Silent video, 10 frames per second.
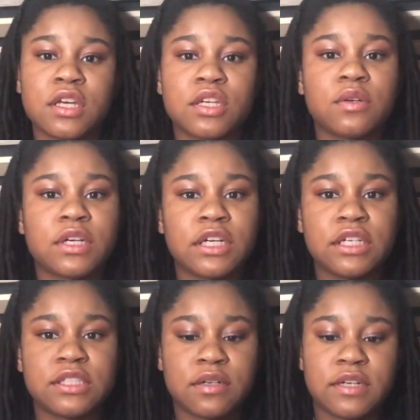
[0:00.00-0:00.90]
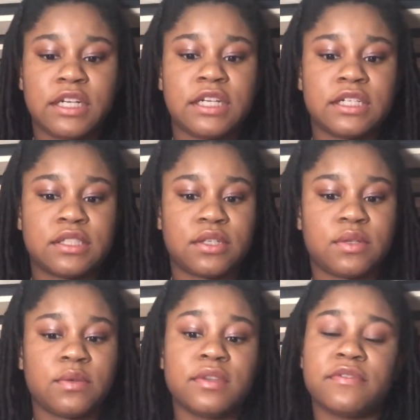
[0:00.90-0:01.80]
You could donate it
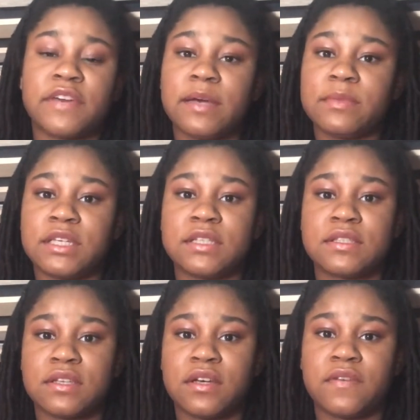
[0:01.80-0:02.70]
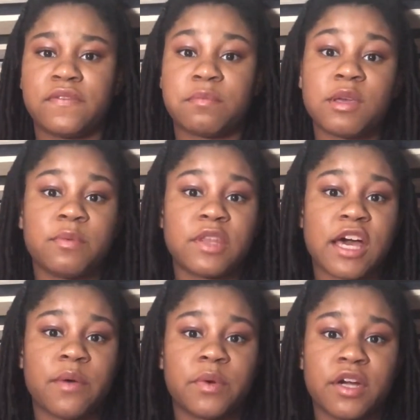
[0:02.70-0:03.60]
to the families of the people
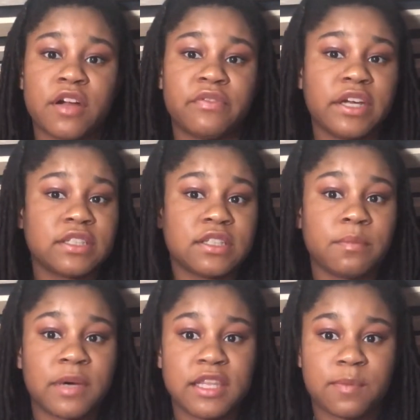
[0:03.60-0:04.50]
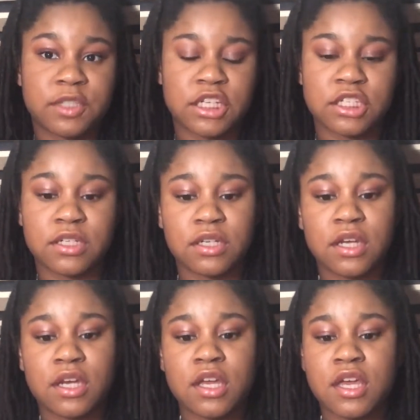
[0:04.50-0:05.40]
that were affected by the petition.
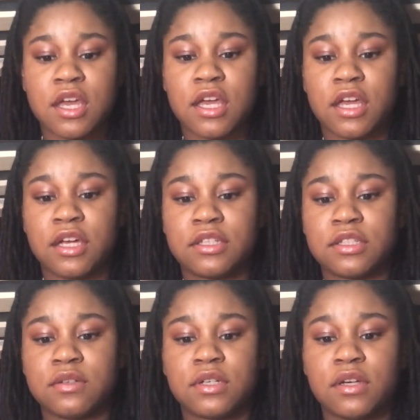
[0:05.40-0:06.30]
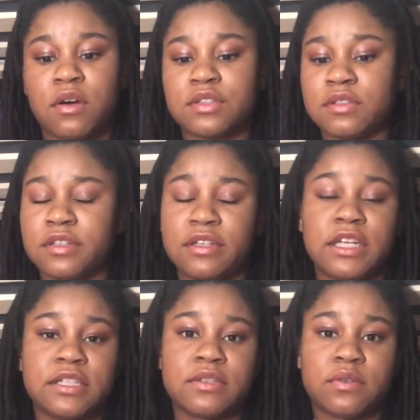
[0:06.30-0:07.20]
And you could also
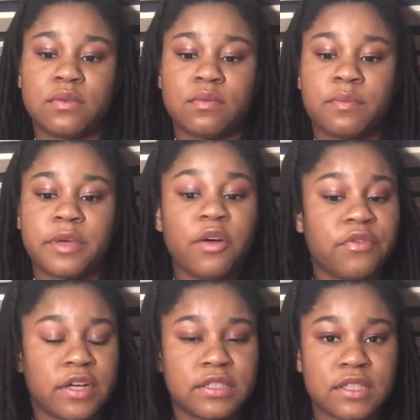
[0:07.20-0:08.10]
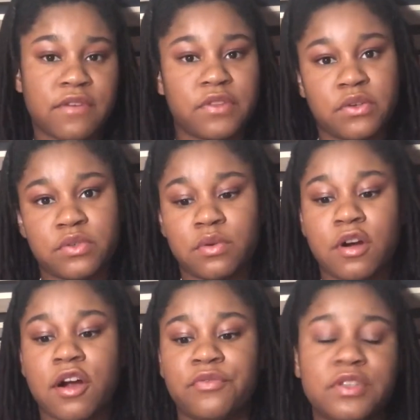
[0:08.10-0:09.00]
donate to bail funds of those who
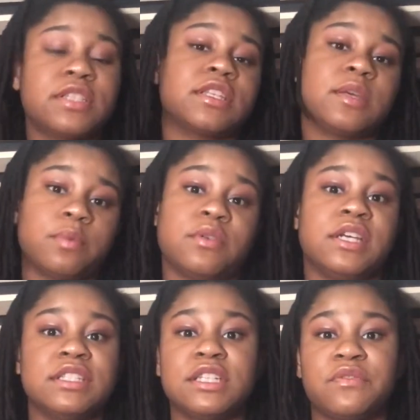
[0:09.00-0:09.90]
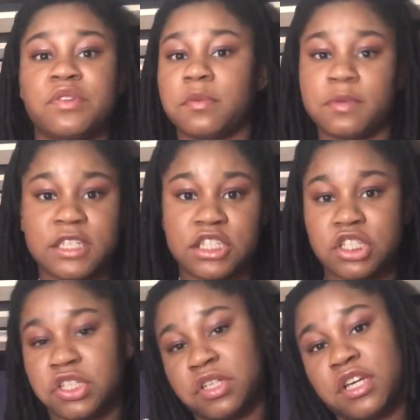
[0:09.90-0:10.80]
are physically protesting for the
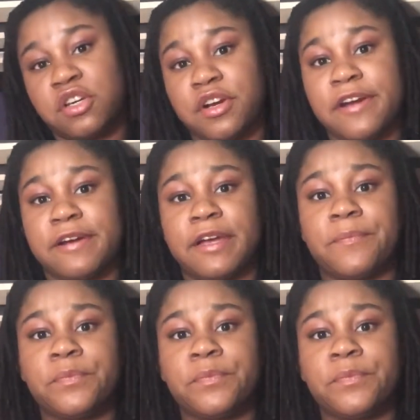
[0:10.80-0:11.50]
petition in your area.